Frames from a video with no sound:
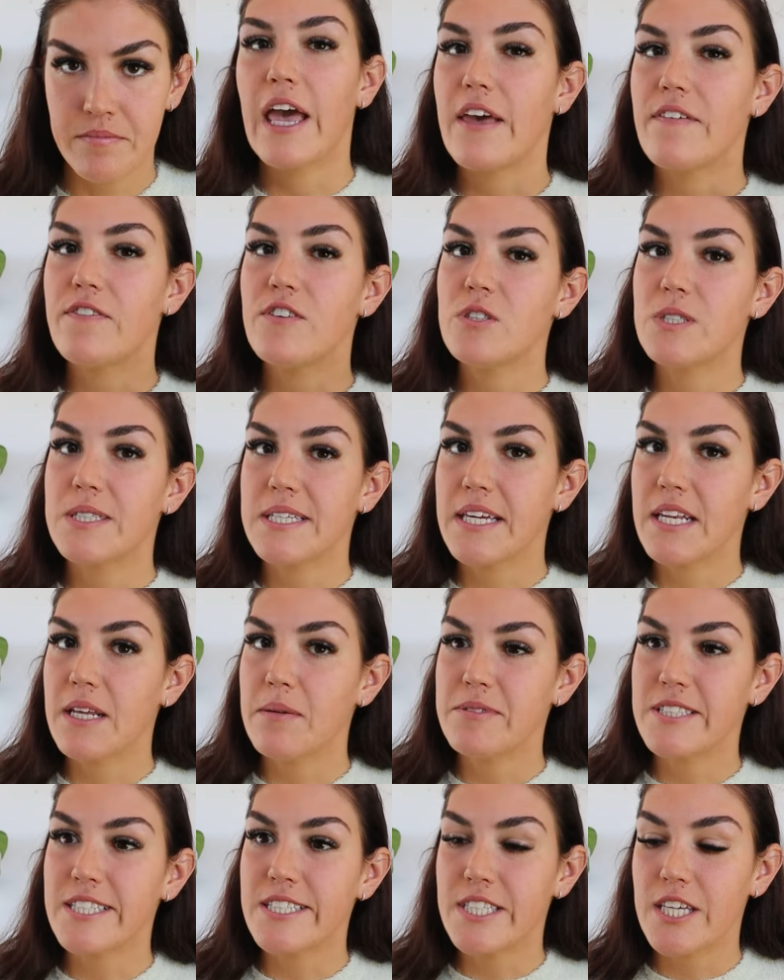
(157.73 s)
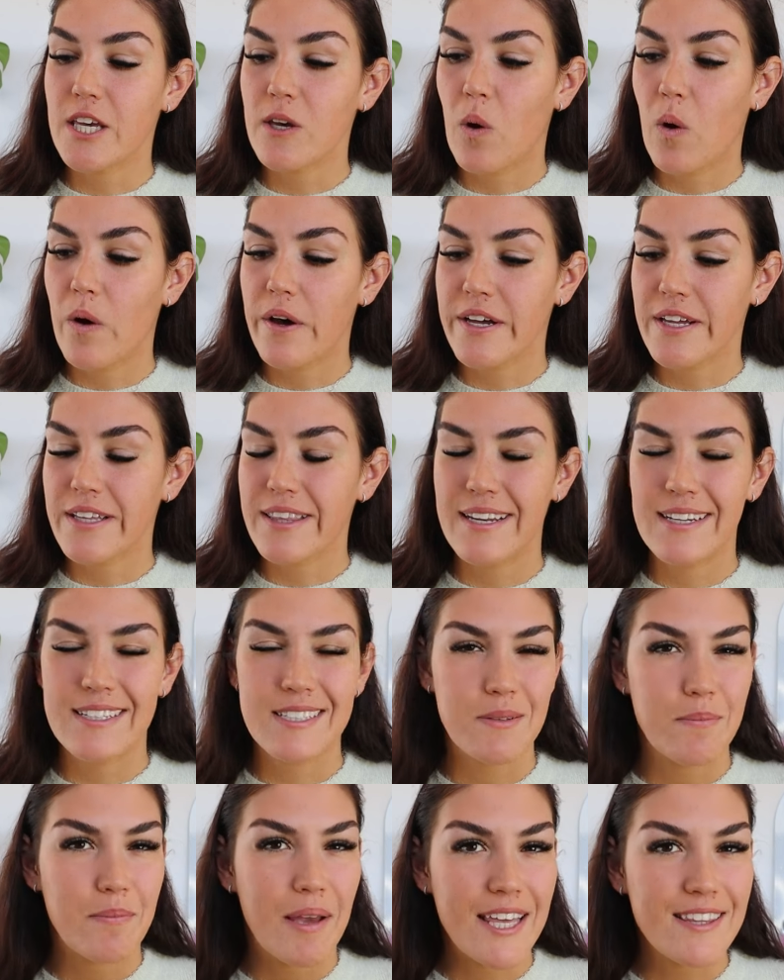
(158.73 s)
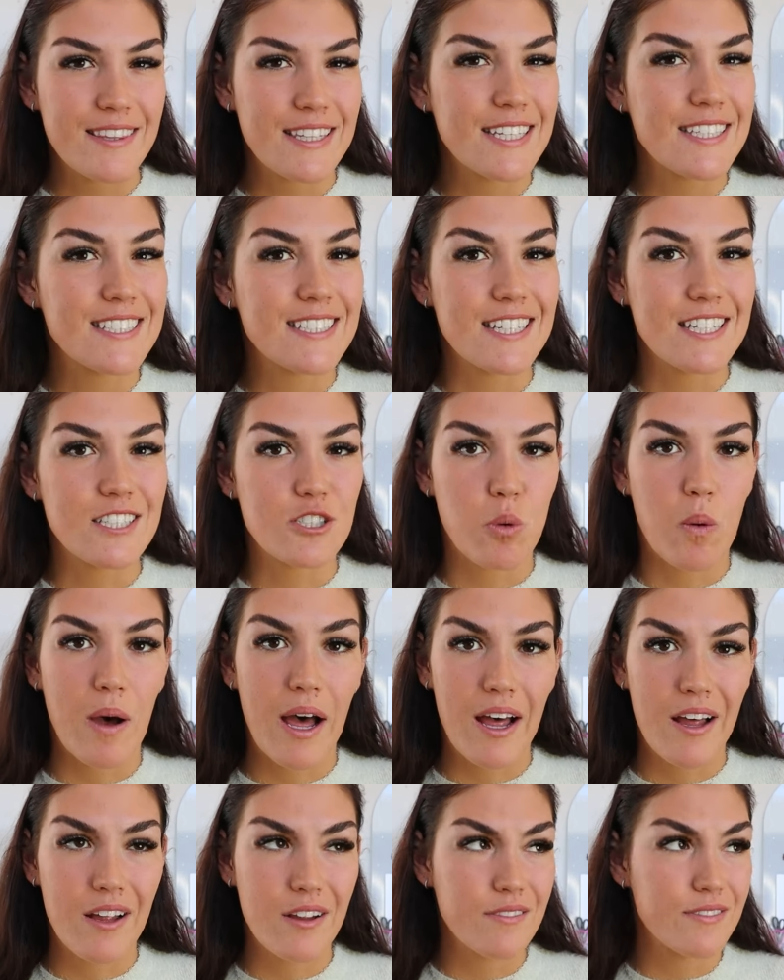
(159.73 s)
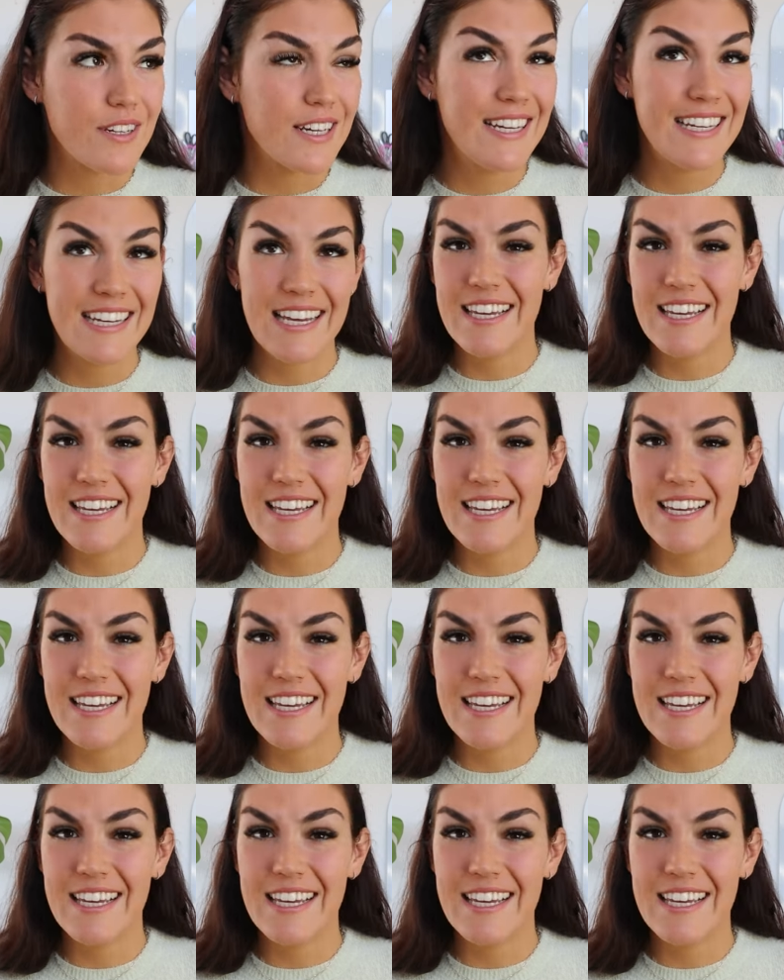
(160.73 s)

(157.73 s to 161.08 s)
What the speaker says: If you see an MCT oil that is mainly C12,